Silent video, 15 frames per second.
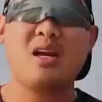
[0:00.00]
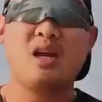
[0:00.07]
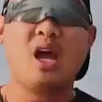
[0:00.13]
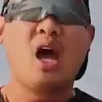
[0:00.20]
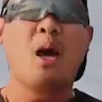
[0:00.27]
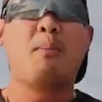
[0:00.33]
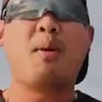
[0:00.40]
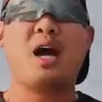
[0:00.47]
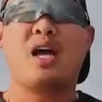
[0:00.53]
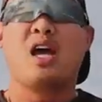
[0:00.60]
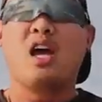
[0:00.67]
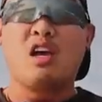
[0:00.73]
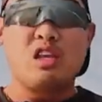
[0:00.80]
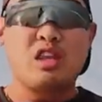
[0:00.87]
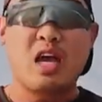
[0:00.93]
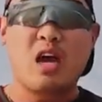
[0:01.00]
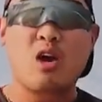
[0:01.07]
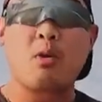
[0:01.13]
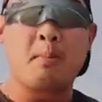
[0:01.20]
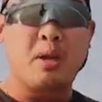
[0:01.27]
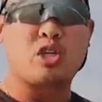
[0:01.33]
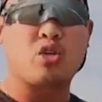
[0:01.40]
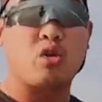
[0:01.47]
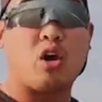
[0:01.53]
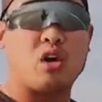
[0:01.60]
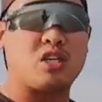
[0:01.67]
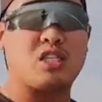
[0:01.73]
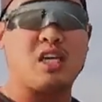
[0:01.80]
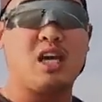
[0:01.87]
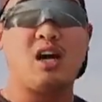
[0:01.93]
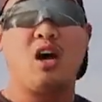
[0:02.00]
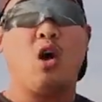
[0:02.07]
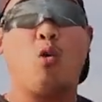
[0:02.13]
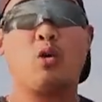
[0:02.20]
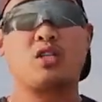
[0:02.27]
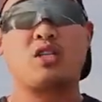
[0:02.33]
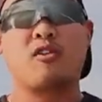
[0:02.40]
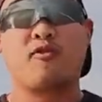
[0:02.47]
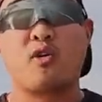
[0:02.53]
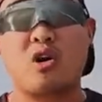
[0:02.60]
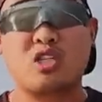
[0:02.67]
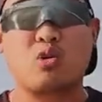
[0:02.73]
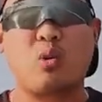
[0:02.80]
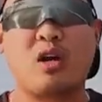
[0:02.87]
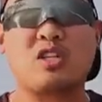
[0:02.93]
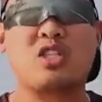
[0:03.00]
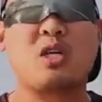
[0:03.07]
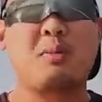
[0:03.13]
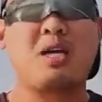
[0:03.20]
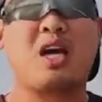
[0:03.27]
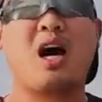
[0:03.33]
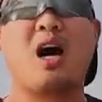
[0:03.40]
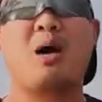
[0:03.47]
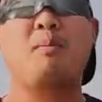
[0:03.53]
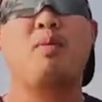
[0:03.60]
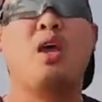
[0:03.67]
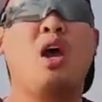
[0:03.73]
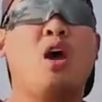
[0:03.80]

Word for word: it, but their Mitchell Garcia was the first ones to become